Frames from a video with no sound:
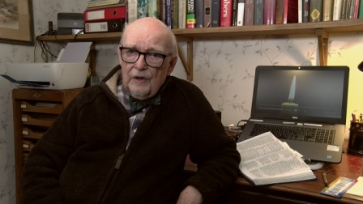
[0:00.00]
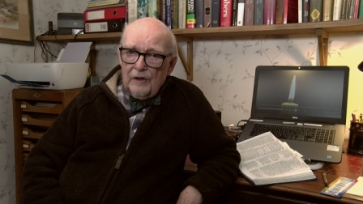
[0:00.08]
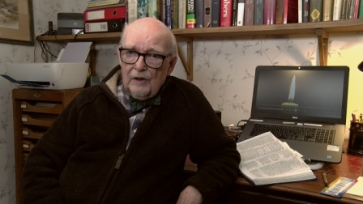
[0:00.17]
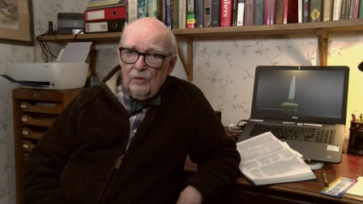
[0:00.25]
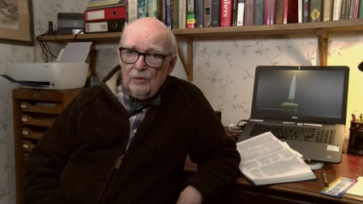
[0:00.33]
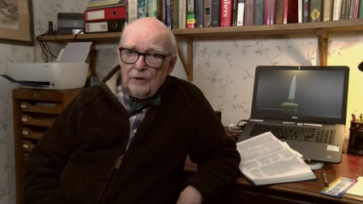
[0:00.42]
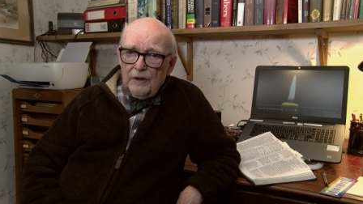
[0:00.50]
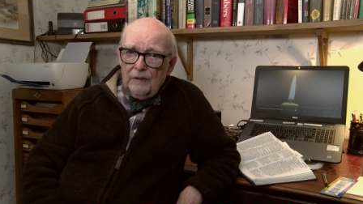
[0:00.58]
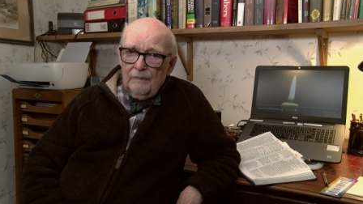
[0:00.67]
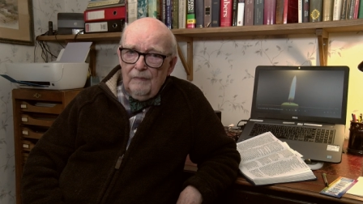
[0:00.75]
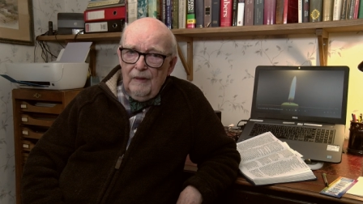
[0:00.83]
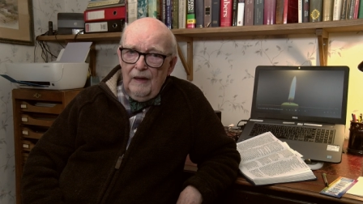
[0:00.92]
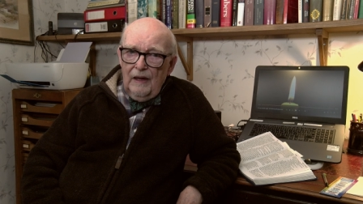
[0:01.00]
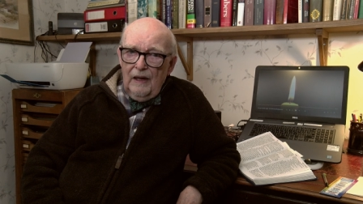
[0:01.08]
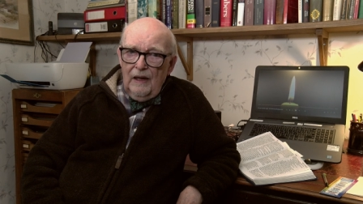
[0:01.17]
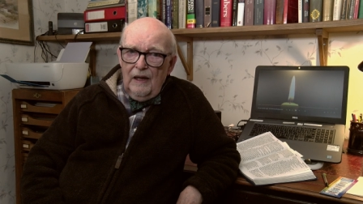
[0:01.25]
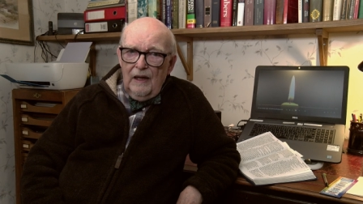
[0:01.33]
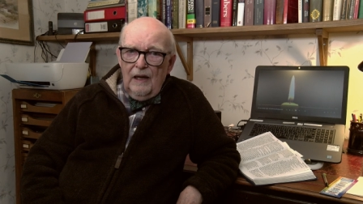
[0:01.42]
the slaughter,
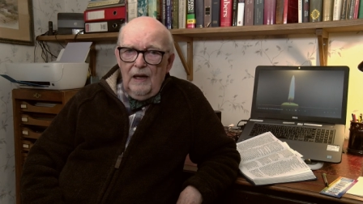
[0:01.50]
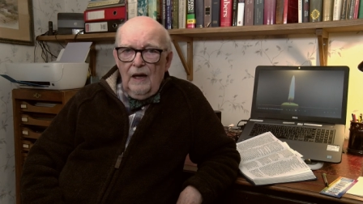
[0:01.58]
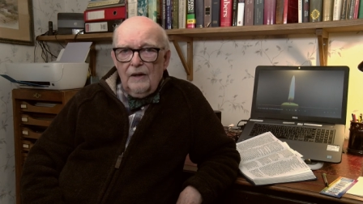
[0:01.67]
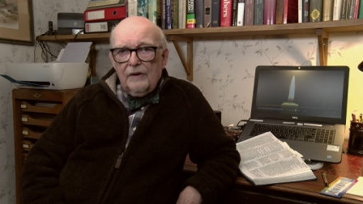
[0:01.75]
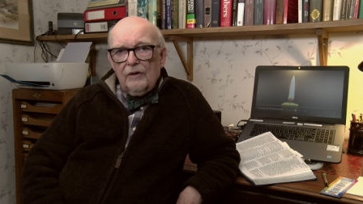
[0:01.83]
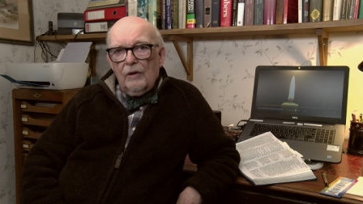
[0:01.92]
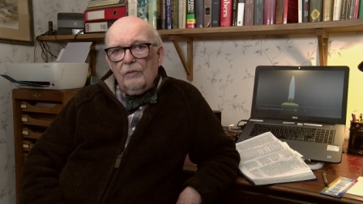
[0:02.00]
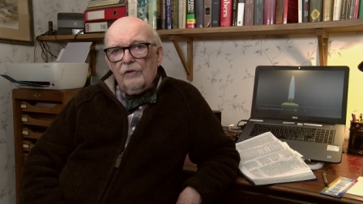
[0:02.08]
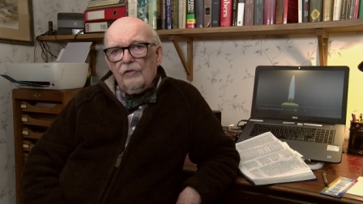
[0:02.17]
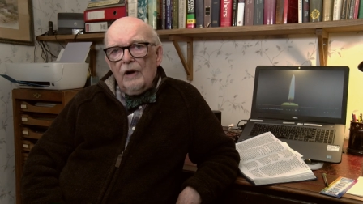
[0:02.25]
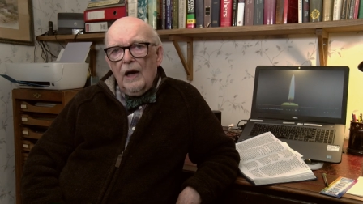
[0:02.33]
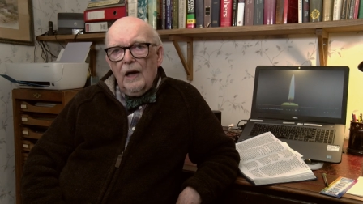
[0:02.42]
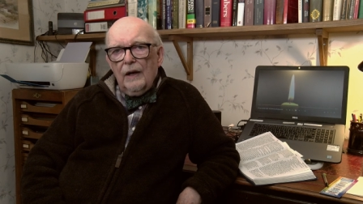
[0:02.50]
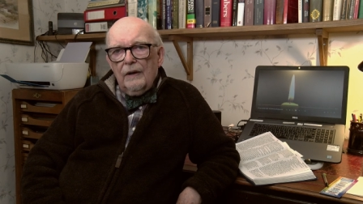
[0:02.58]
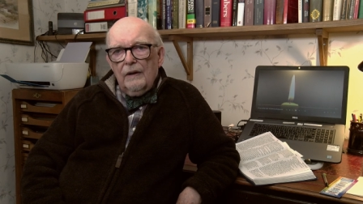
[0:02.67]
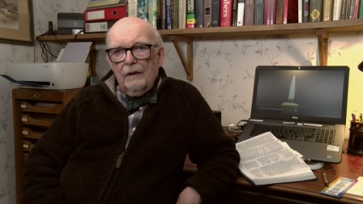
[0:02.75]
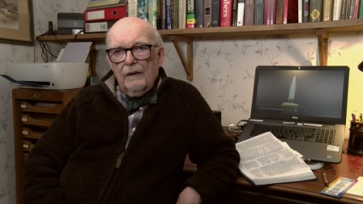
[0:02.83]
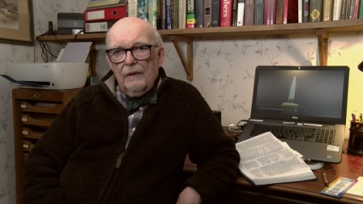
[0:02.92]
and so it was right
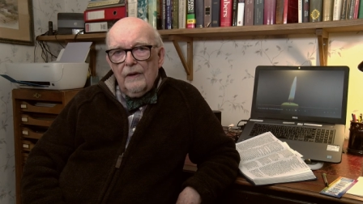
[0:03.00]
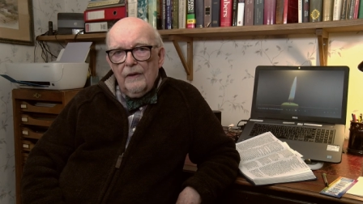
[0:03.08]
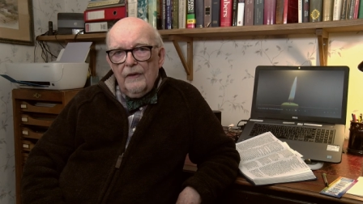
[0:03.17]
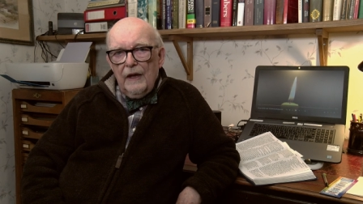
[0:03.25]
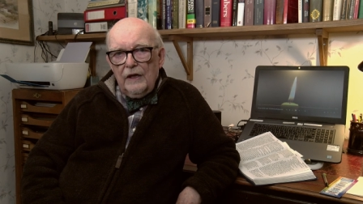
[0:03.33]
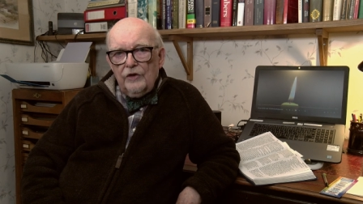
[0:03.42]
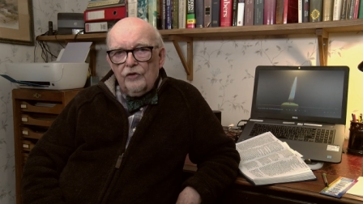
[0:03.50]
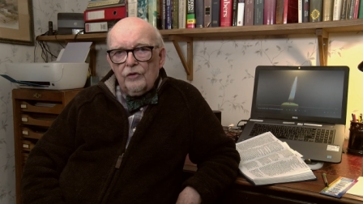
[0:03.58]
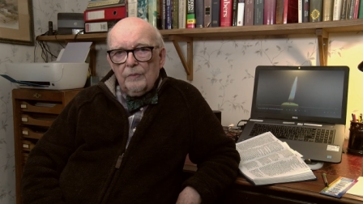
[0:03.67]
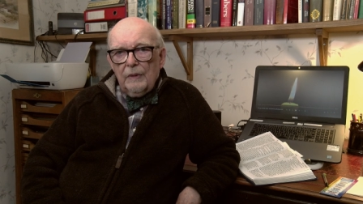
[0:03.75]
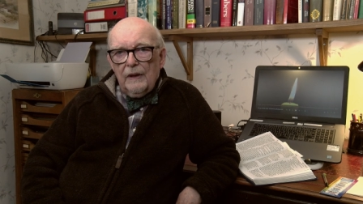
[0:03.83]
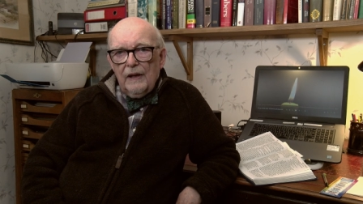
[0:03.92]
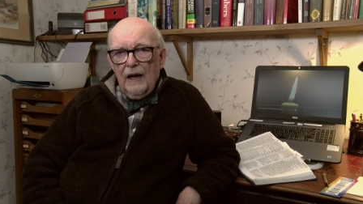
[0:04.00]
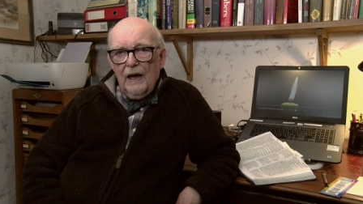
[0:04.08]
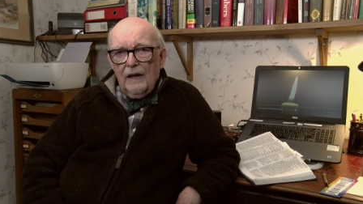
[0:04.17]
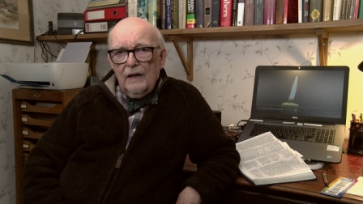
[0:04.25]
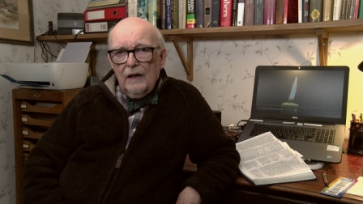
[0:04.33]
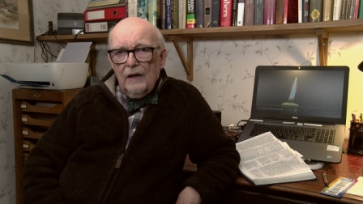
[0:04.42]
that they should be
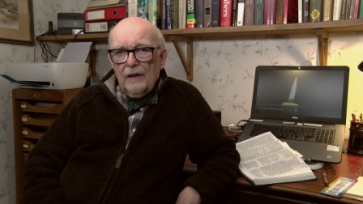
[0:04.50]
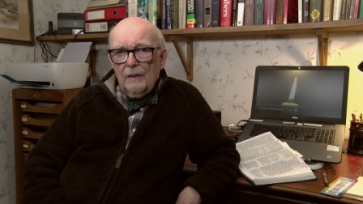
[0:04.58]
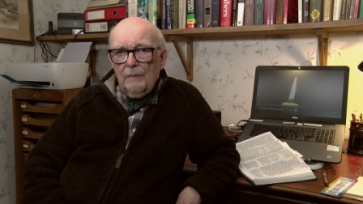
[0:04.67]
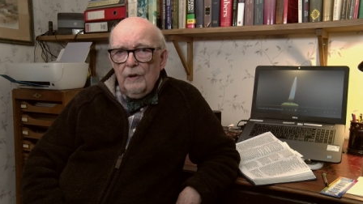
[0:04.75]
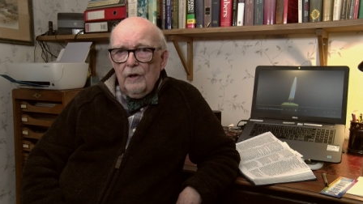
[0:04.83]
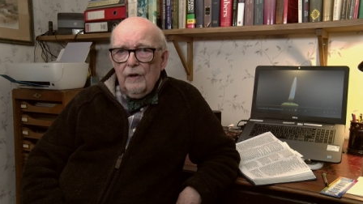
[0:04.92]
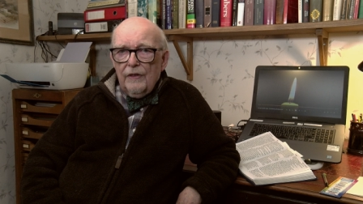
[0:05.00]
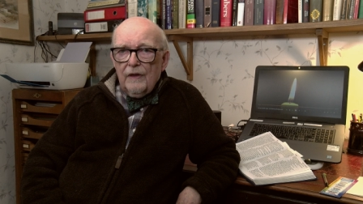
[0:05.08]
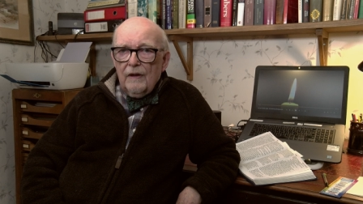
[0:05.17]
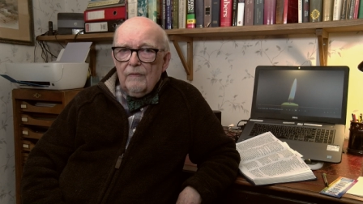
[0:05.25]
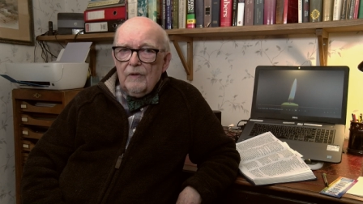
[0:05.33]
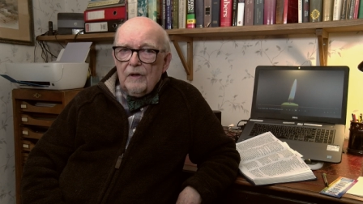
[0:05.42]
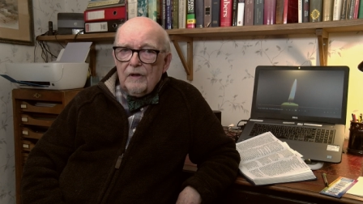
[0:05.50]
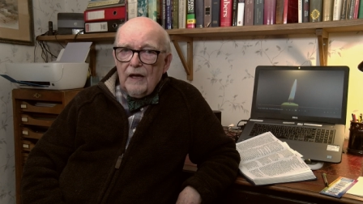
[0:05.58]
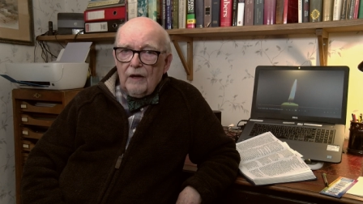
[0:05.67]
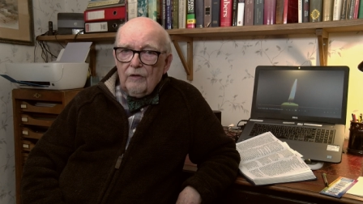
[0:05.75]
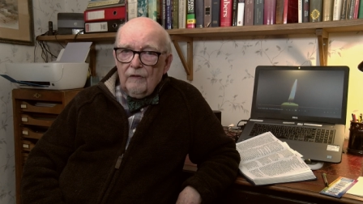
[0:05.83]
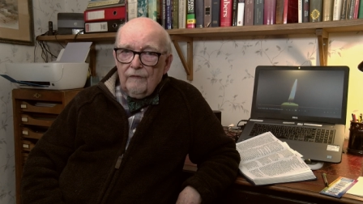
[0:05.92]
there at the birth of the
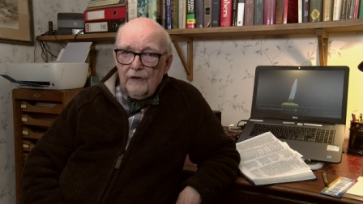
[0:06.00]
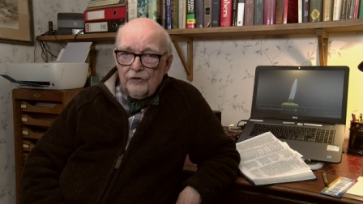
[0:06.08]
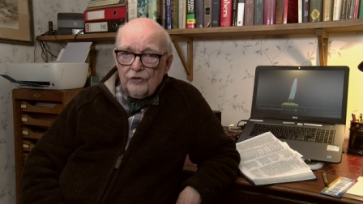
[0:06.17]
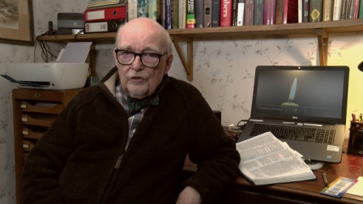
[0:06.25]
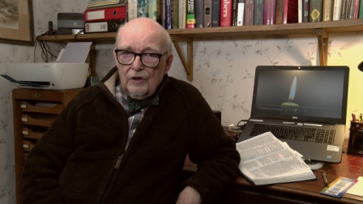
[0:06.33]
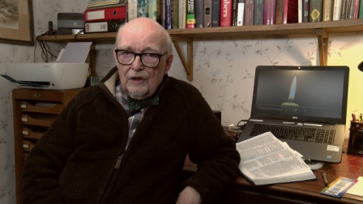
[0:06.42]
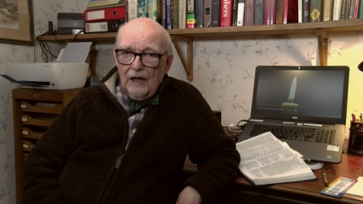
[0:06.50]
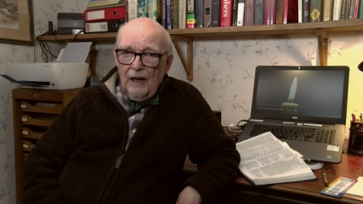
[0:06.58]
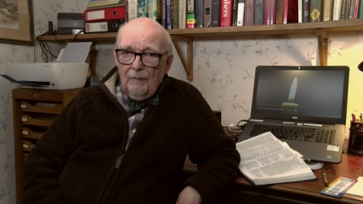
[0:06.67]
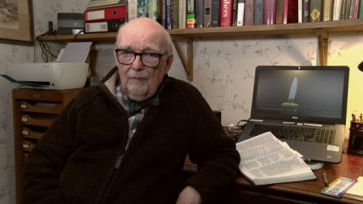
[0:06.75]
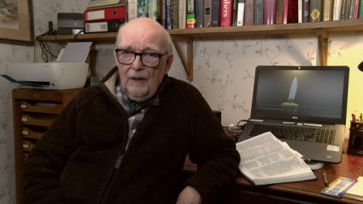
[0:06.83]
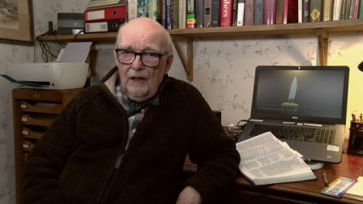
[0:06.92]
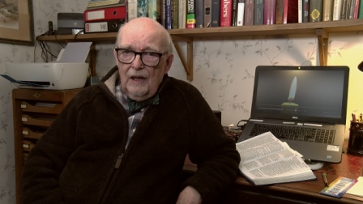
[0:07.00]
sacrificial lamb